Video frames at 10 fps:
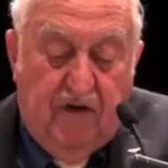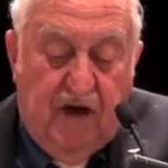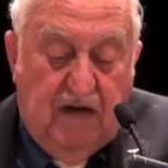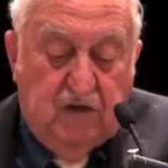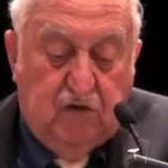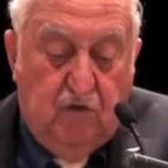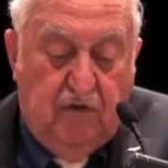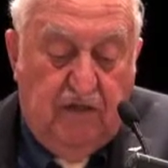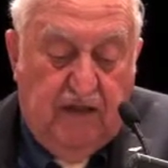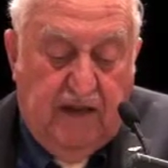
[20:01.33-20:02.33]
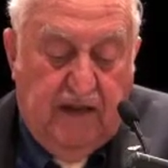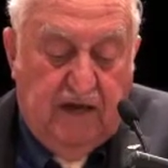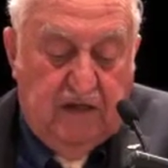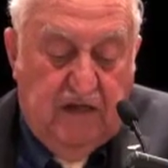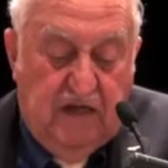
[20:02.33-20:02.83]
high school in the
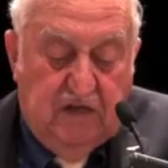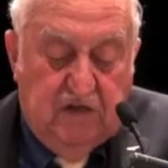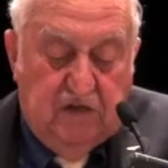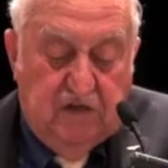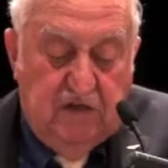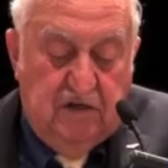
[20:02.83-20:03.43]
United States.